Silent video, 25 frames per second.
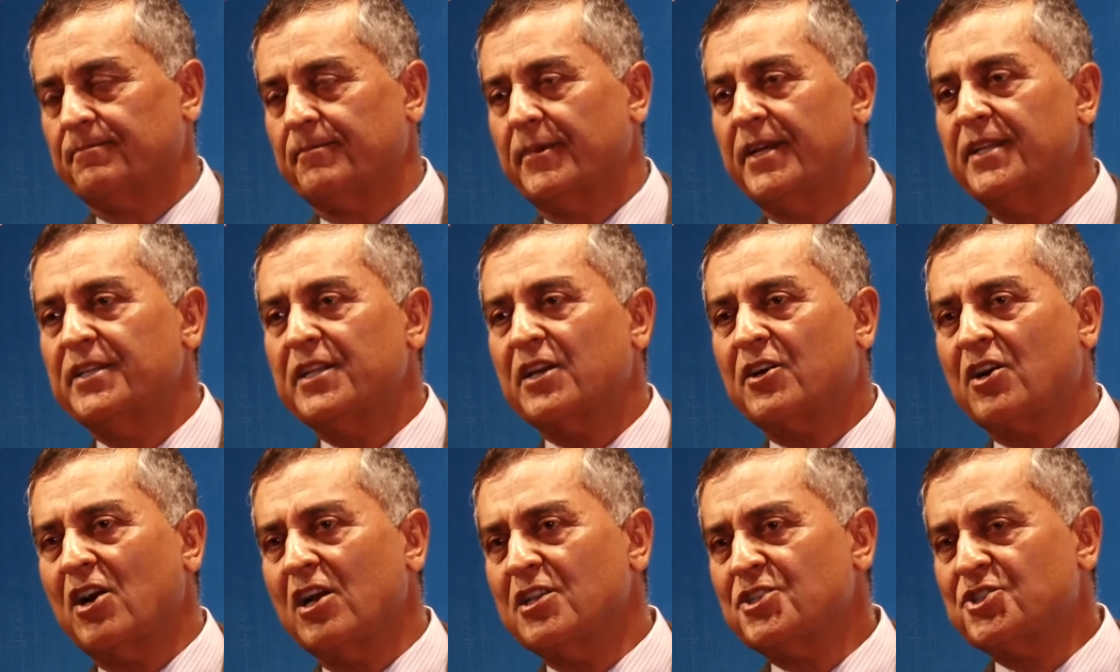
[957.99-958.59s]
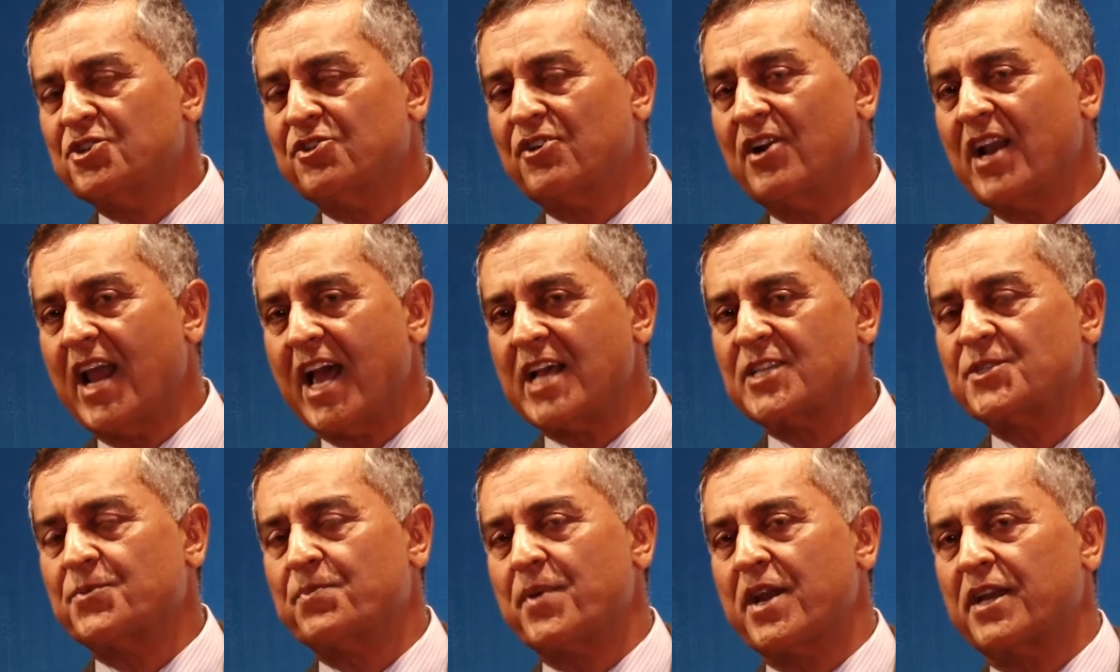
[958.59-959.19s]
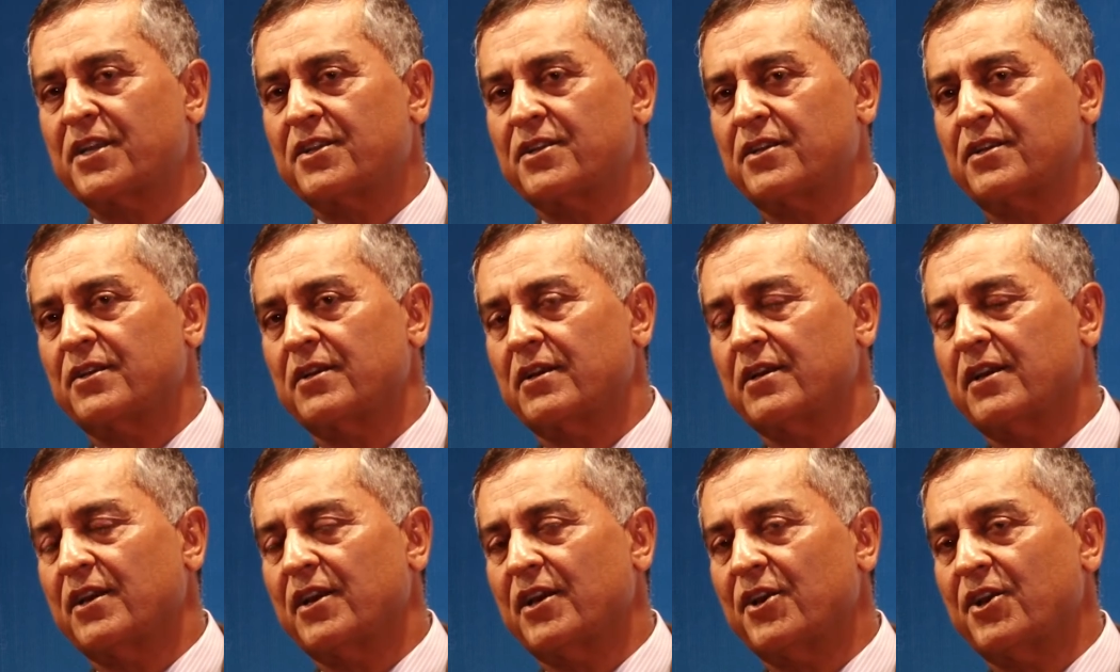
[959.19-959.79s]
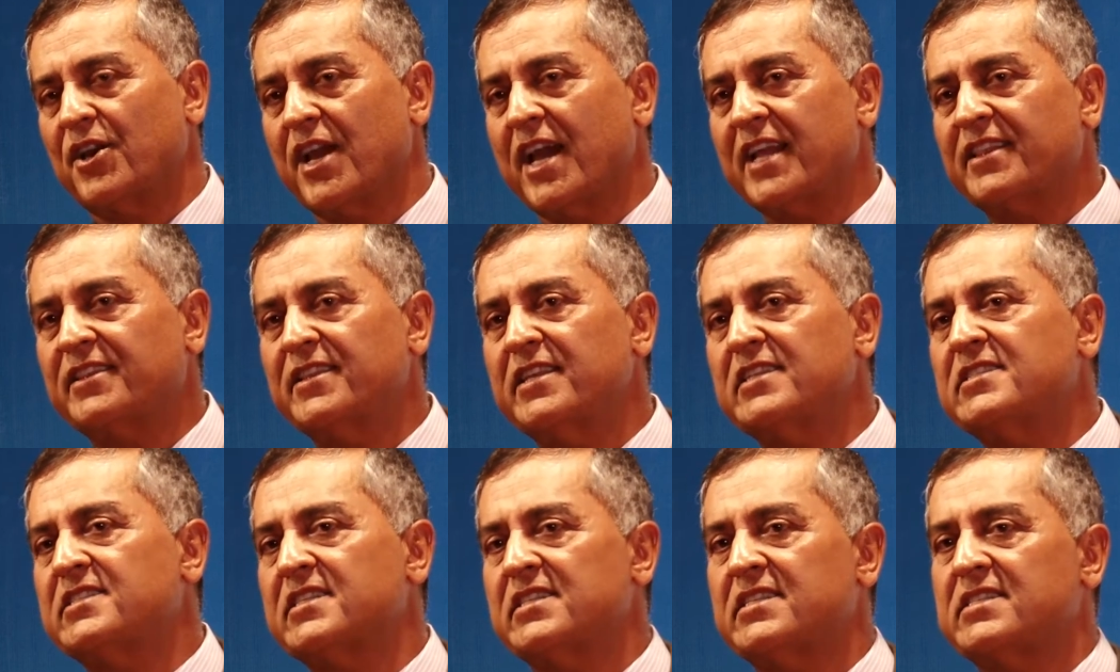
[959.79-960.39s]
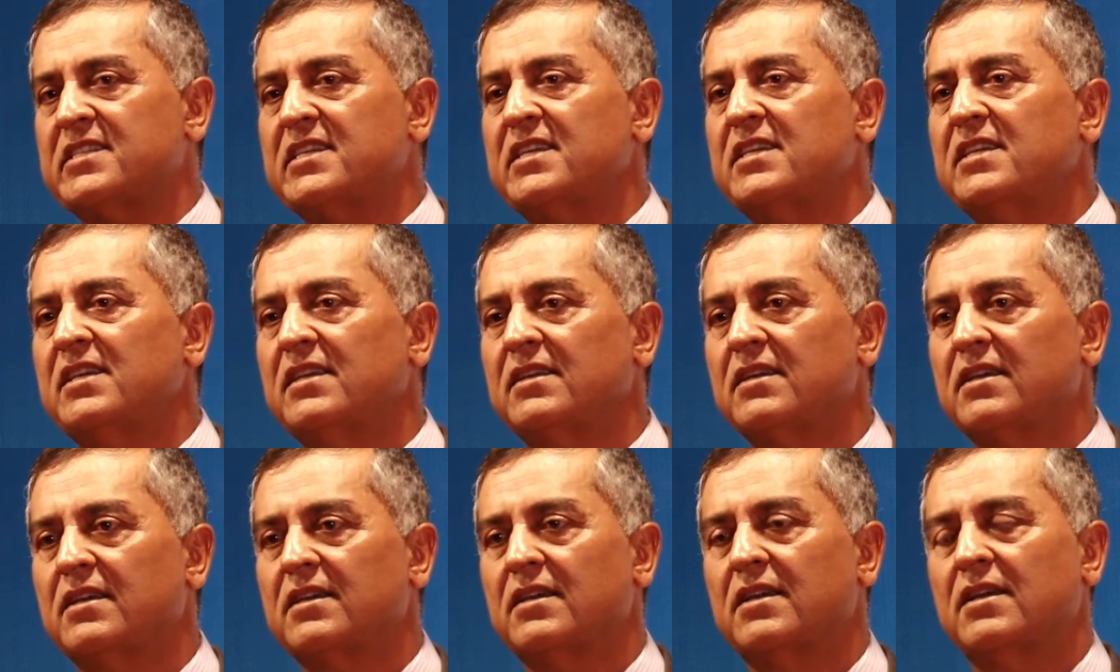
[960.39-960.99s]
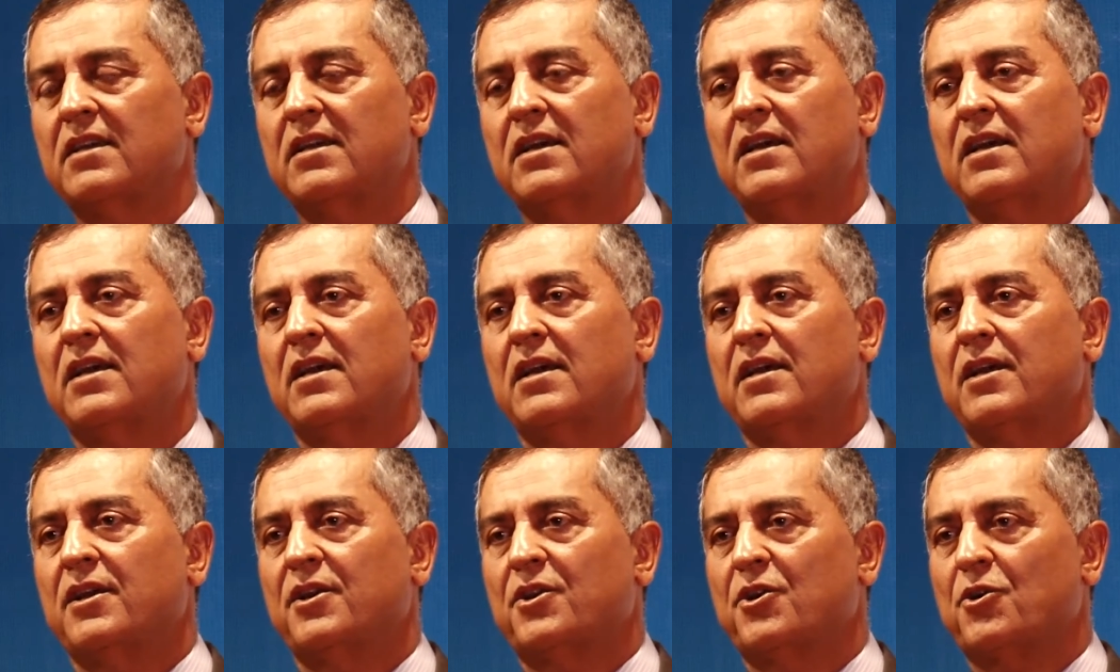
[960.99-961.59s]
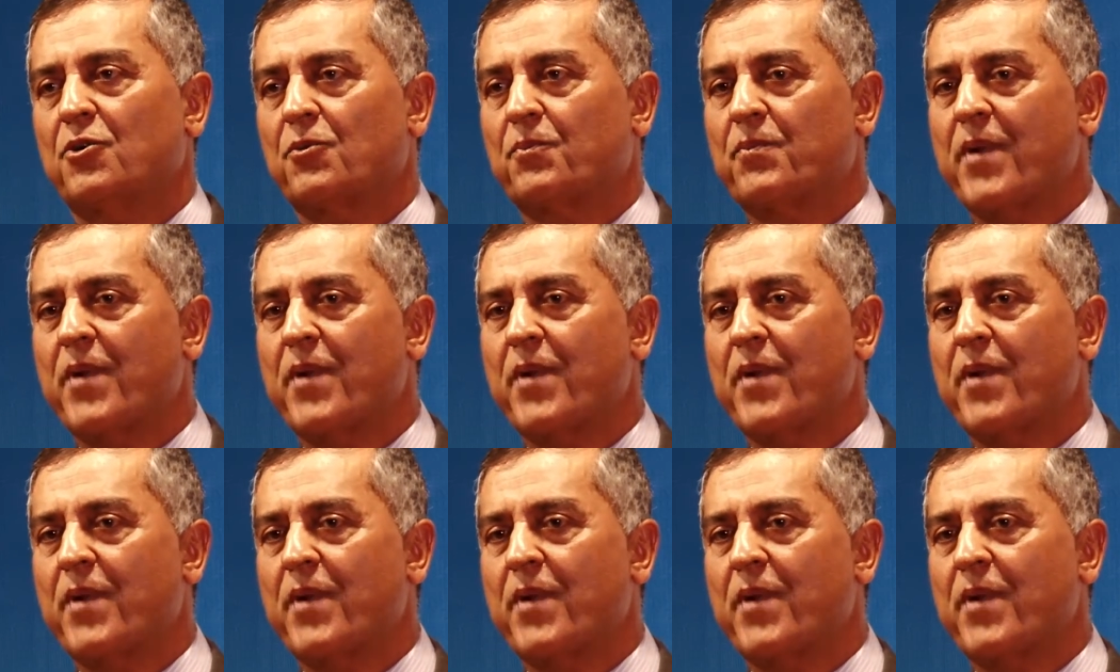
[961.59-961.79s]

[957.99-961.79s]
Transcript: In the cultural aspect, ethnicity, your